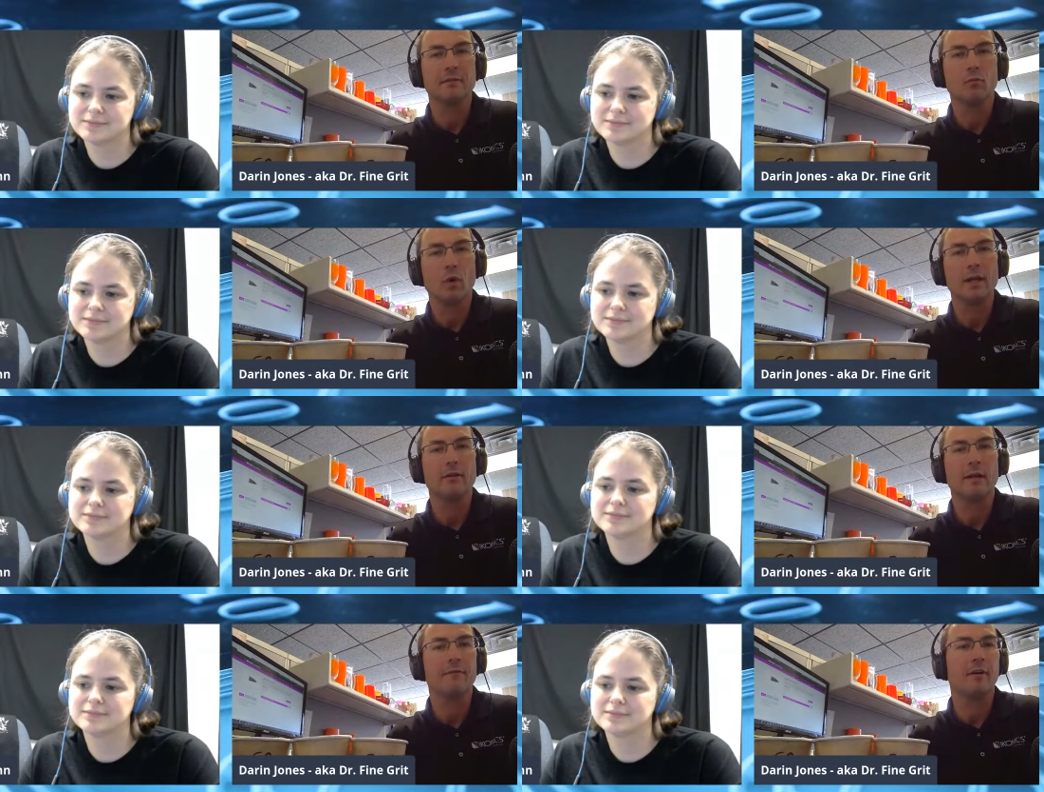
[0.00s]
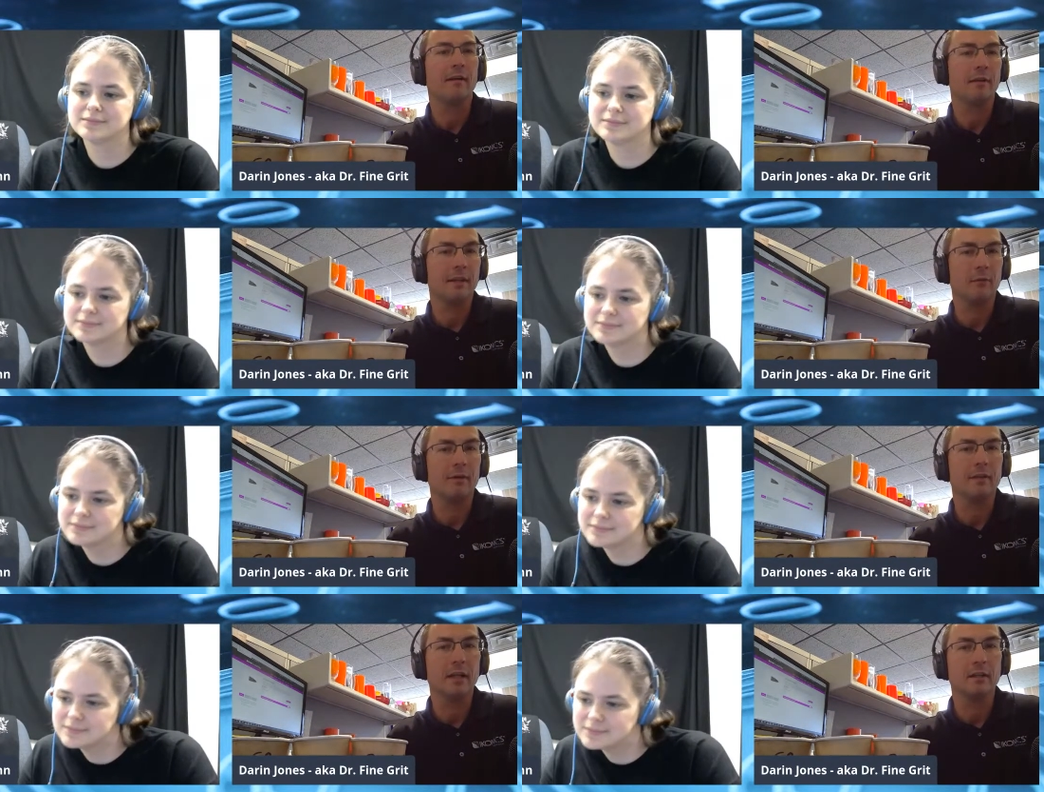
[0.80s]
Speaker 1: one grit for everything
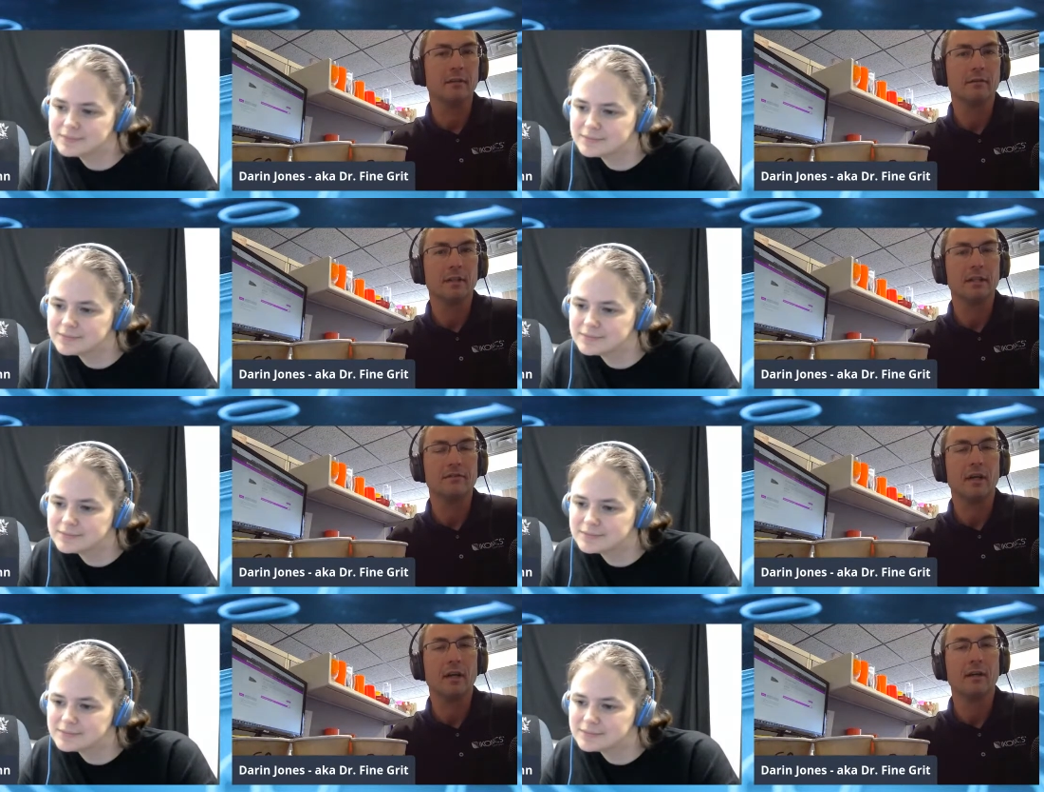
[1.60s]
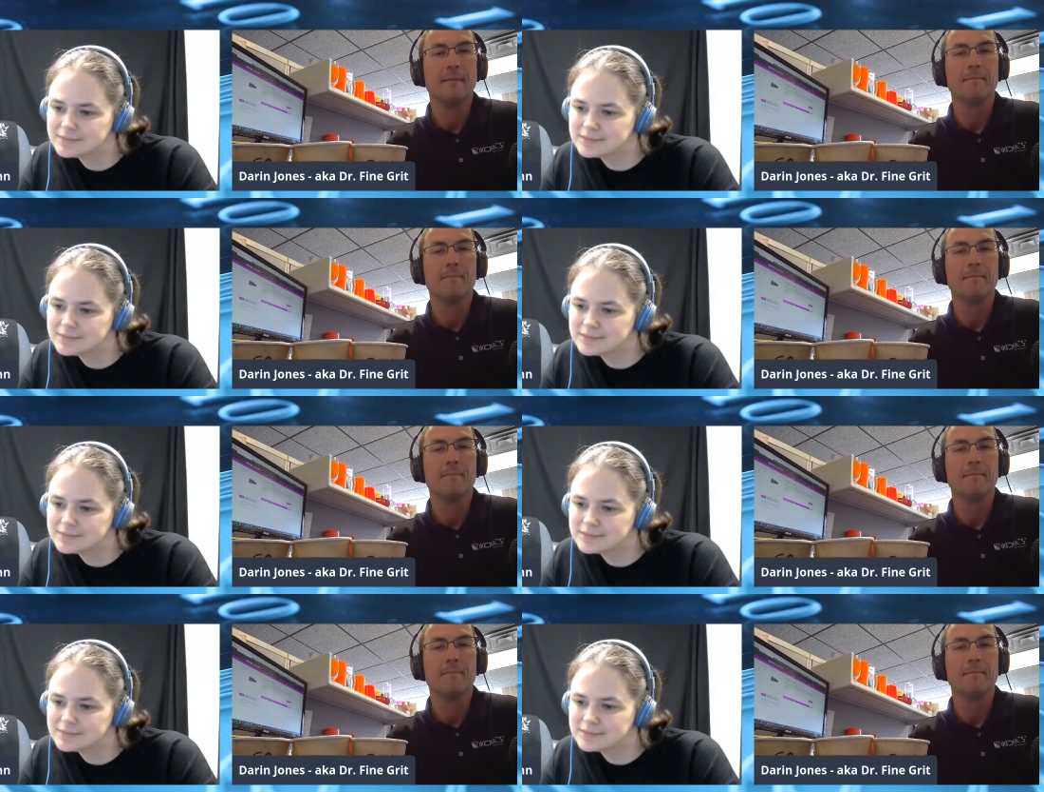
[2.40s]
we've done thus far.